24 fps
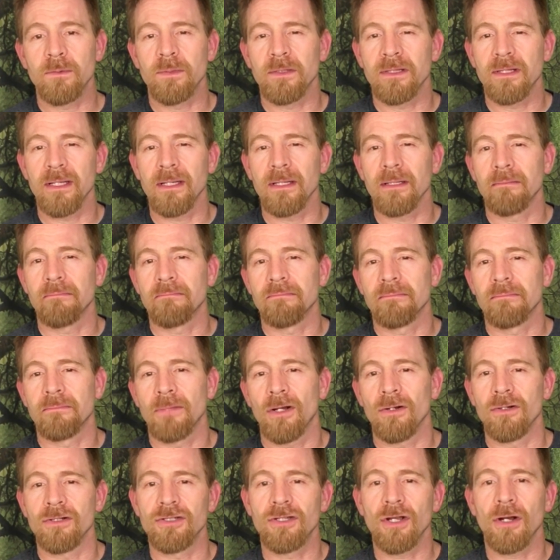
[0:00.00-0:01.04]
but they
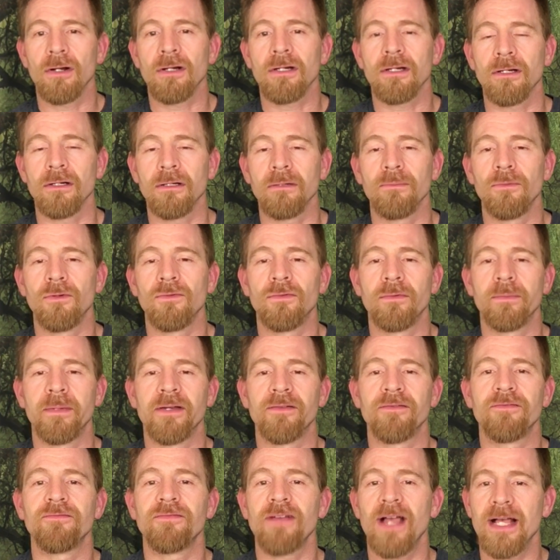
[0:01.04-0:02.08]
are darker, move a bit
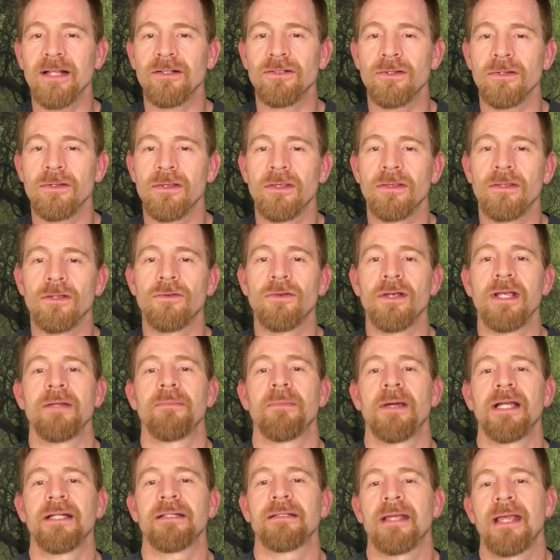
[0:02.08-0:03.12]
faster than the grain
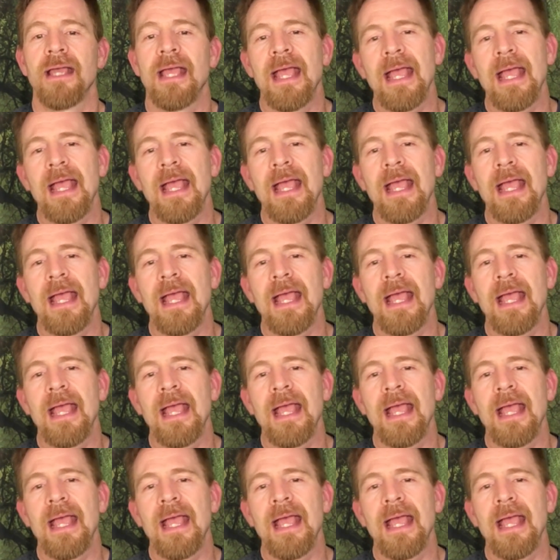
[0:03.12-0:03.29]
mites,